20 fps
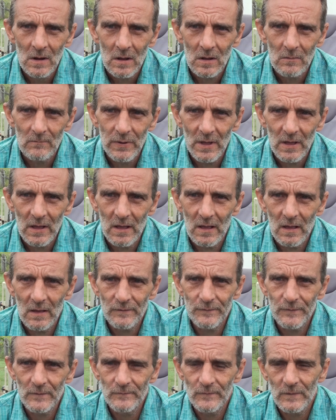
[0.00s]
on
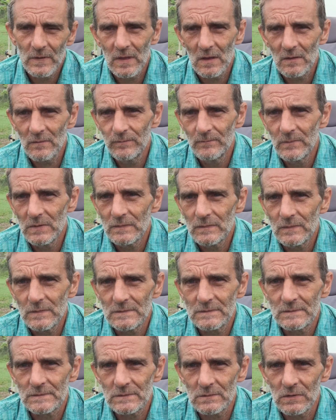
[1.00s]
behalf of a government
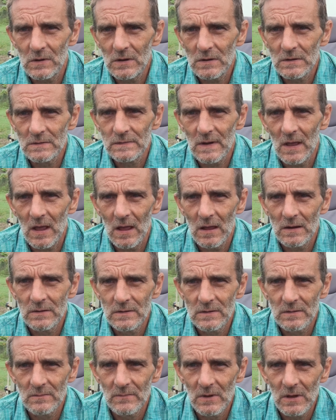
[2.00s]
that's trying to
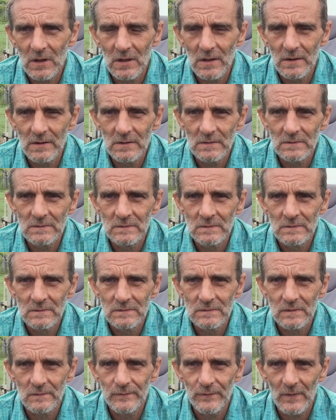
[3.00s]
undermine and
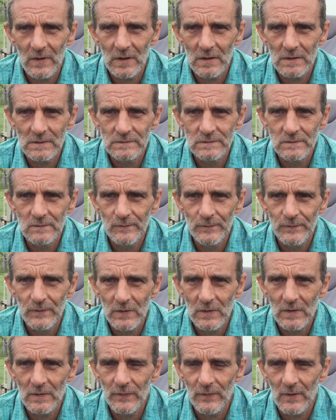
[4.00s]
divide you
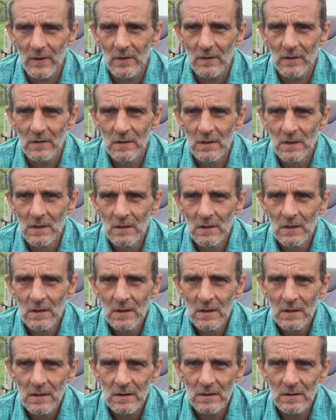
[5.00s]
further
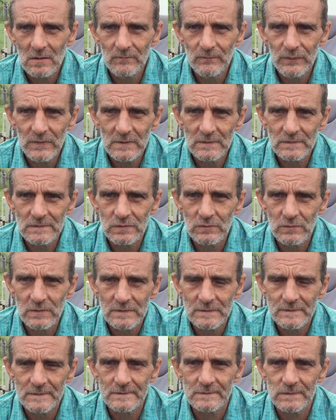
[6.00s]
in a bid to
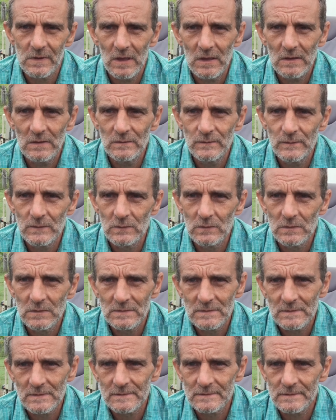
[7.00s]
enslave you
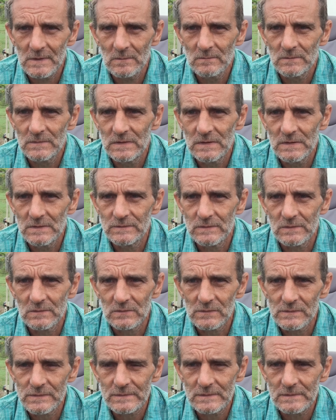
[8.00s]
into some
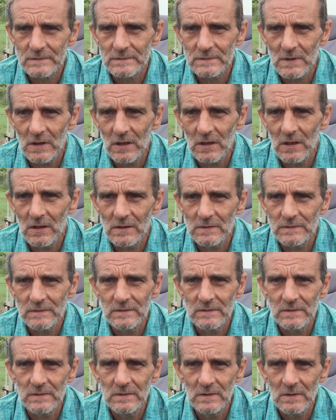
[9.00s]
digital
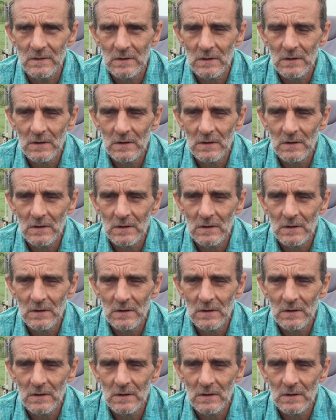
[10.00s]
society